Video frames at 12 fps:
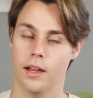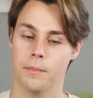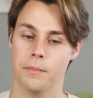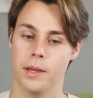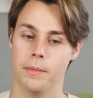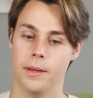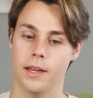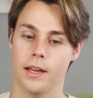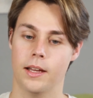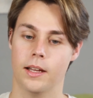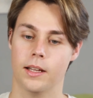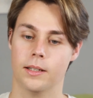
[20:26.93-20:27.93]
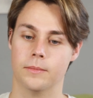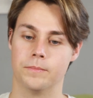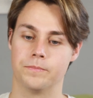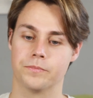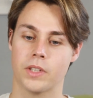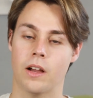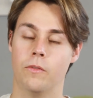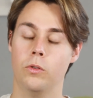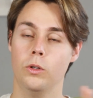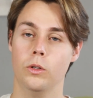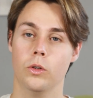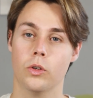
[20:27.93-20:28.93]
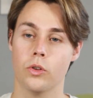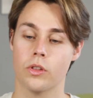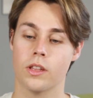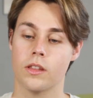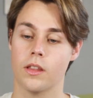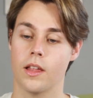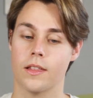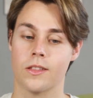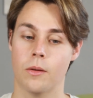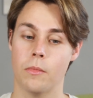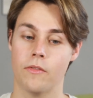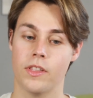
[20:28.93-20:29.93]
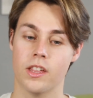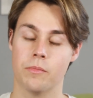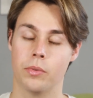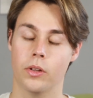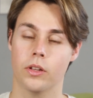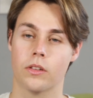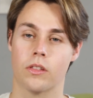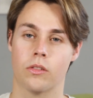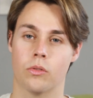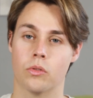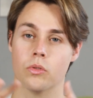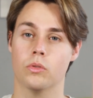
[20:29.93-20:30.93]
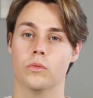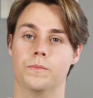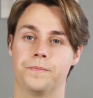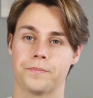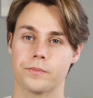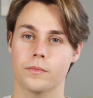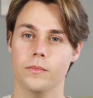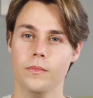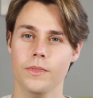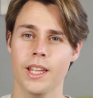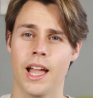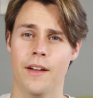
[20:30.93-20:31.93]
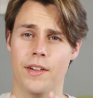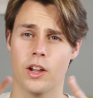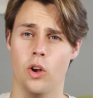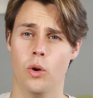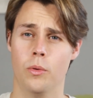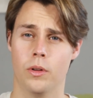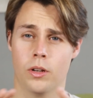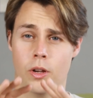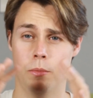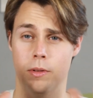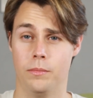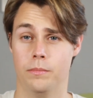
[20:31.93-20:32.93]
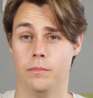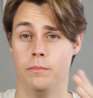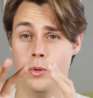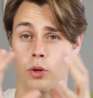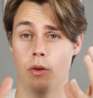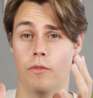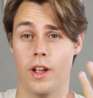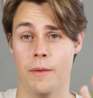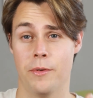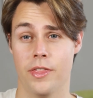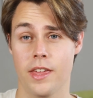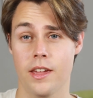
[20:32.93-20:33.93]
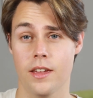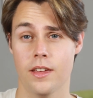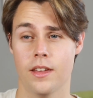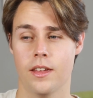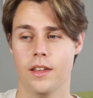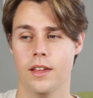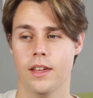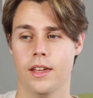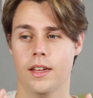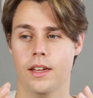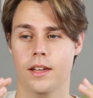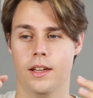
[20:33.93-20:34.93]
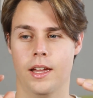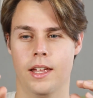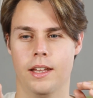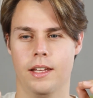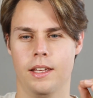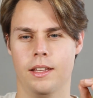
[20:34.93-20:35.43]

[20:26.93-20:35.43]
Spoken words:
maybe a full look using some of these products to have a global view of everything, and